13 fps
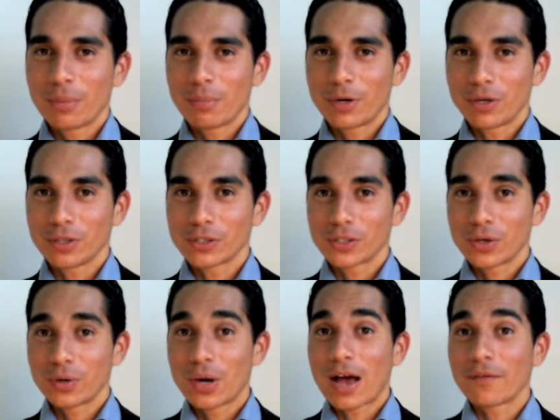but also
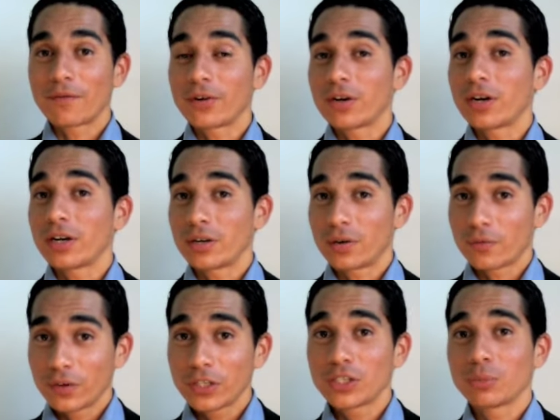after her
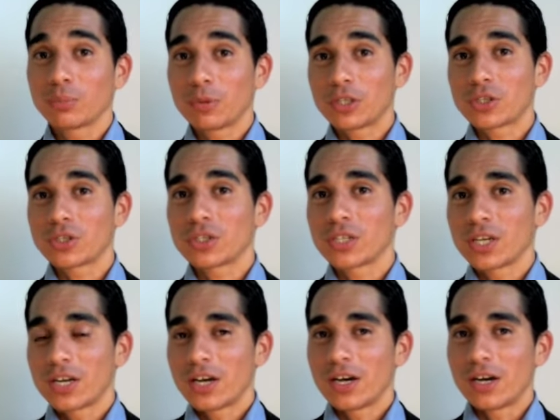official pictures
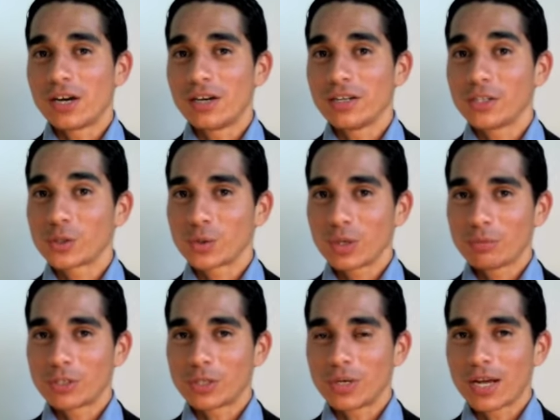on
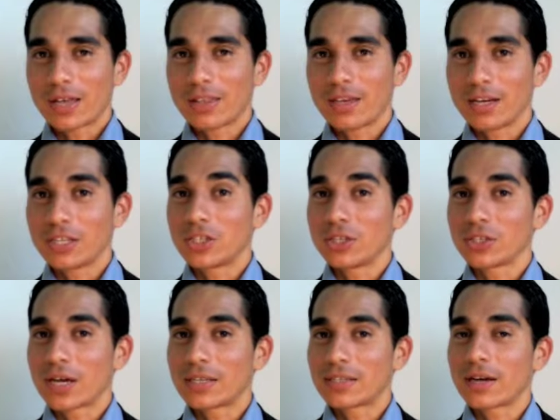swimsuit, I think she
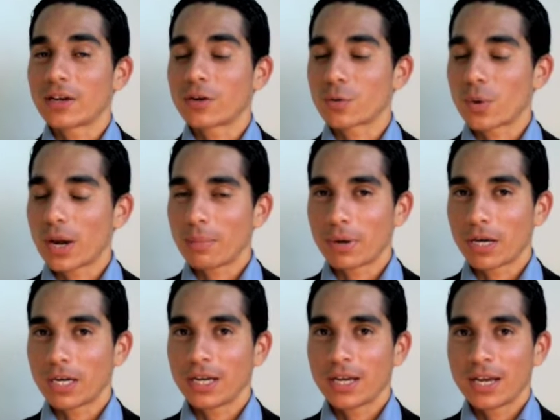also has a great
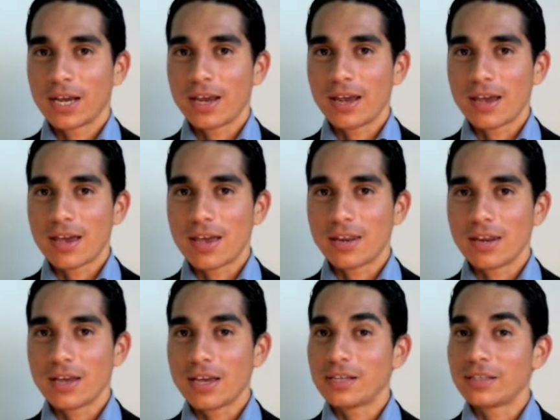body and
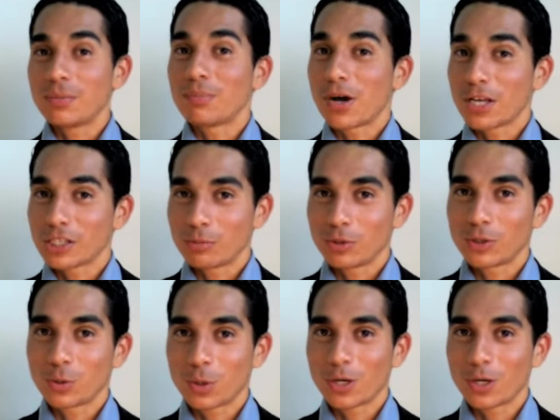it's impossible to